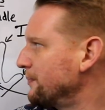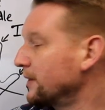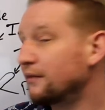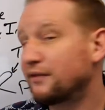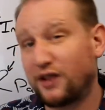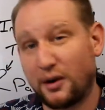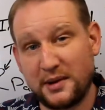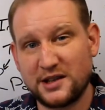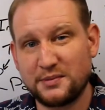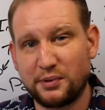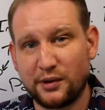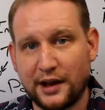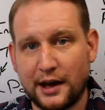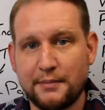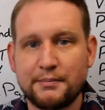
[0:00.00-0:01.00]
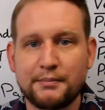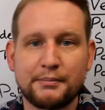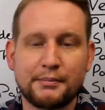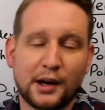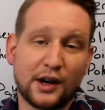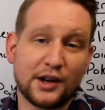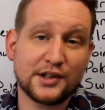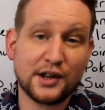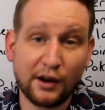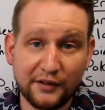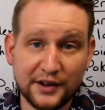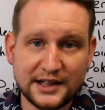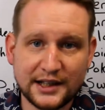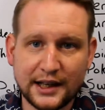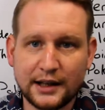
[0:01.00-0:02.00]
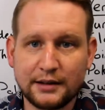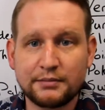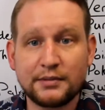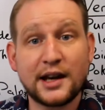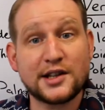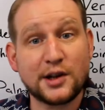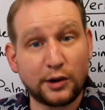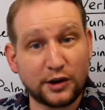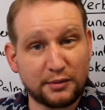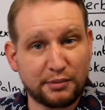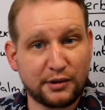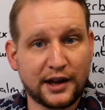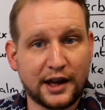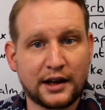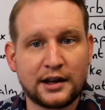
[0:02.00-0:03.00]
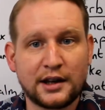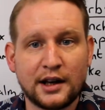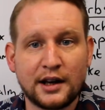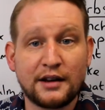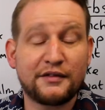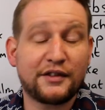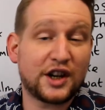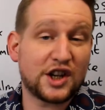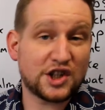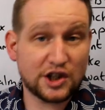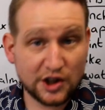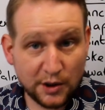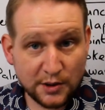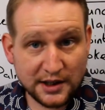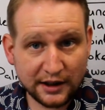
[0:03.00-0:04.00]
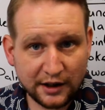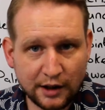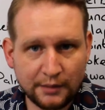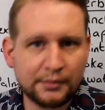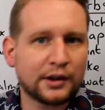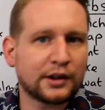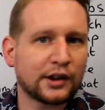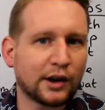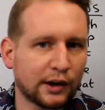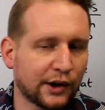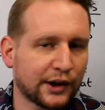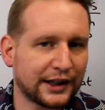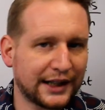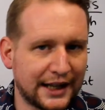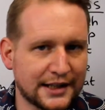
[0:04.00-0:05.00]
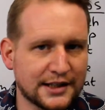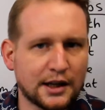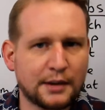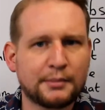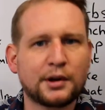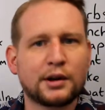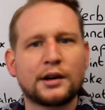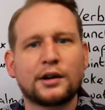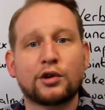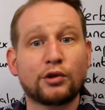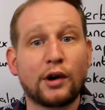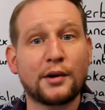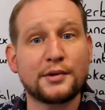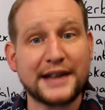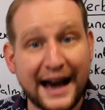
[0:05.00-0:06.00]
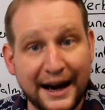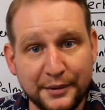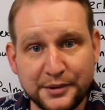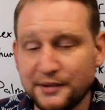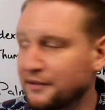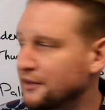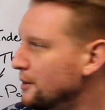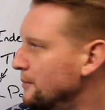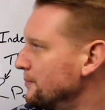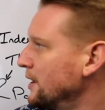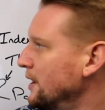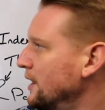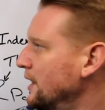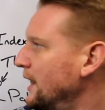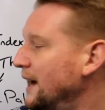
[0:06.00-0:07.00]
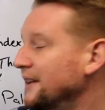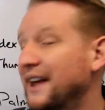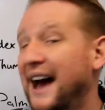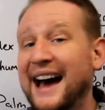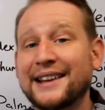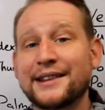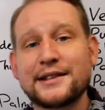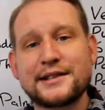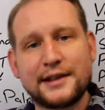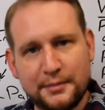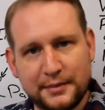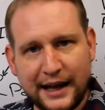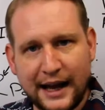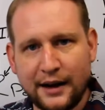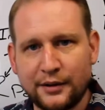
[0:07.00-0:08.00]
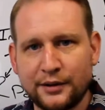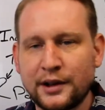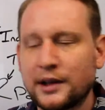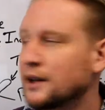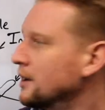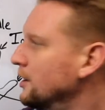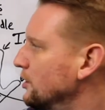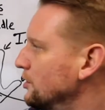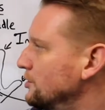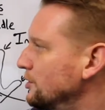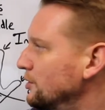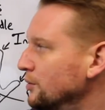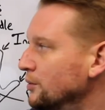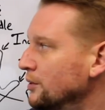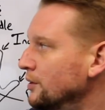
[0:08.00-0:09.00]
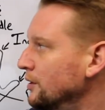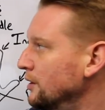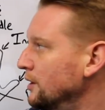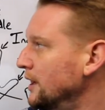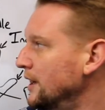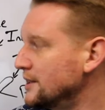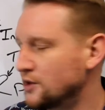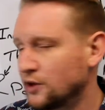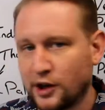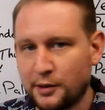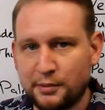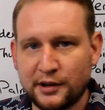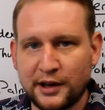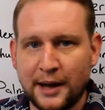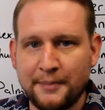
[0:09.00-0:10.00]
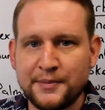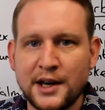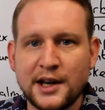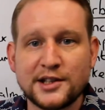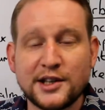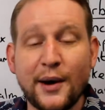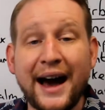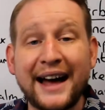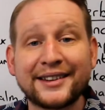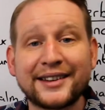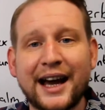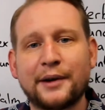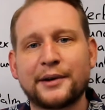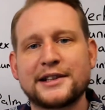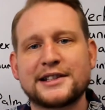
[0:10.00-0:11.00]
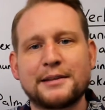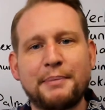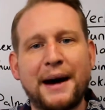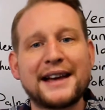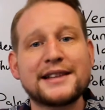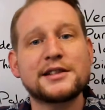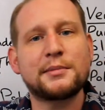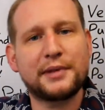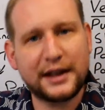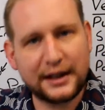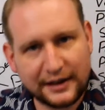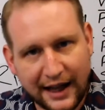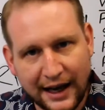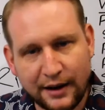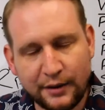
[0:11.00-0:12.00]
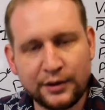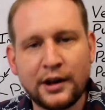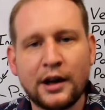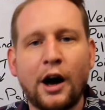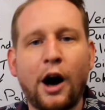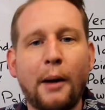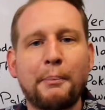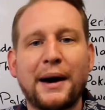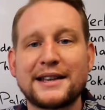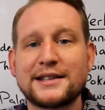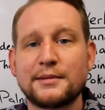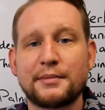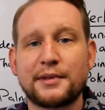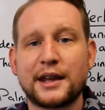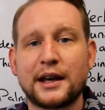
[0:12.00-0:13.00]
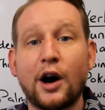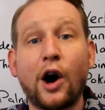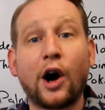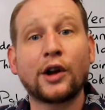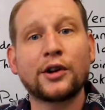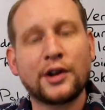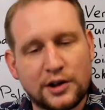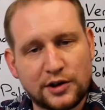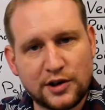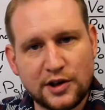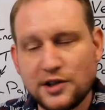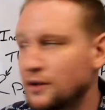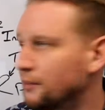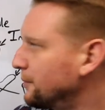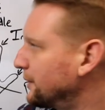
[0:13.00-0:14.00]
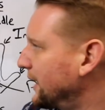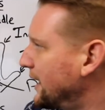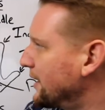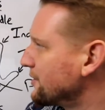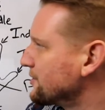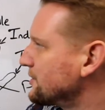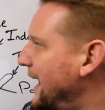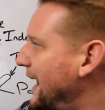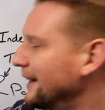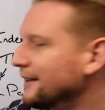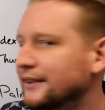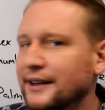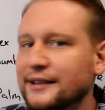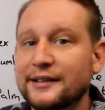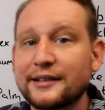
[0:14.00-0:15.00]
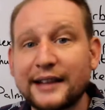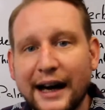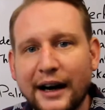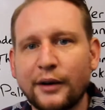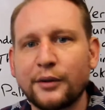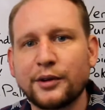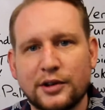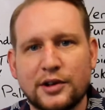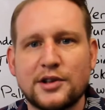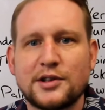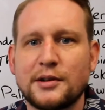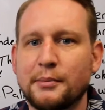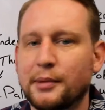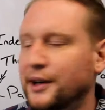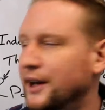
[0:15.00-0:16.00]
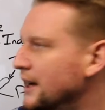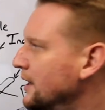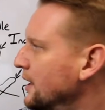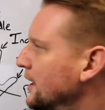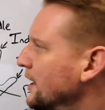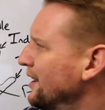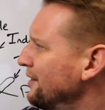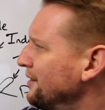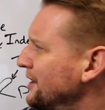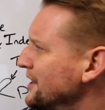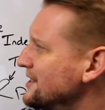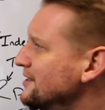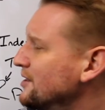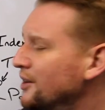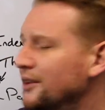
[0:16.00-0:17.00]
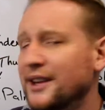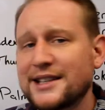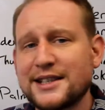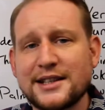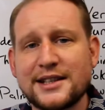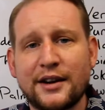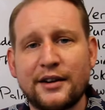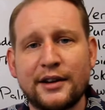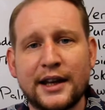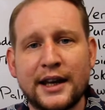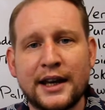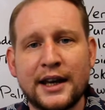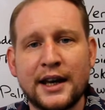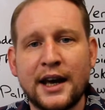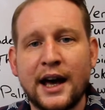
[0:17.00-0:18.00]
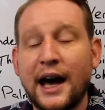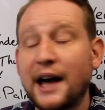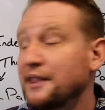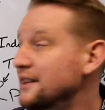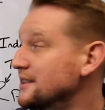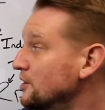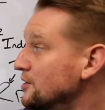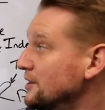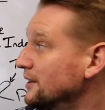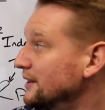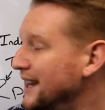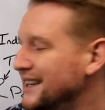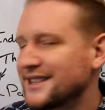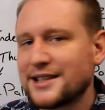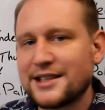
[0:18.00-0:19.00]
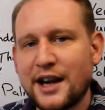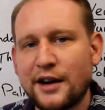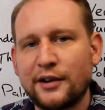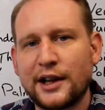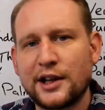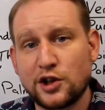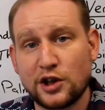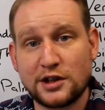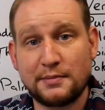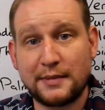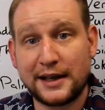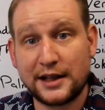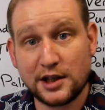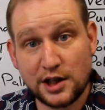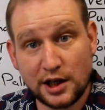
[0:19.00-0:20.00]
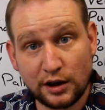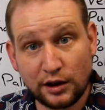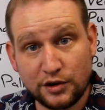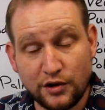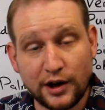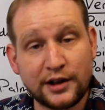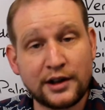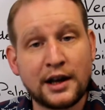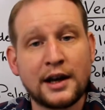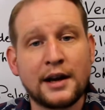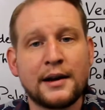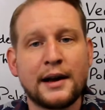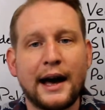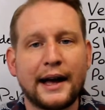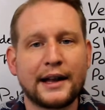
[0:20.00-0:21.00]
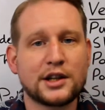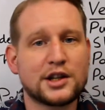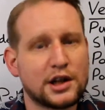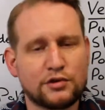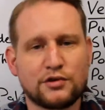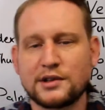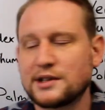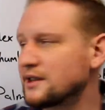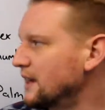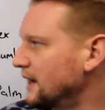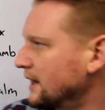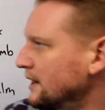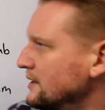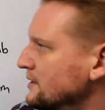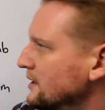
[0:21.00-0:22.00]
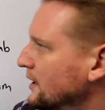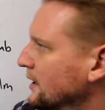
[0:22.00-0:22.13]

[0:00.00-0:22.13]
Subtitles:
from his brother, because obviously his older brother finishes using them, no longer needs them, grows out of them, and hands them down to his younger brother. So hand down is to pass something down or pass something on to somebody else, to hand it down to somebody. This doesn't necessarily just mean children and children's things.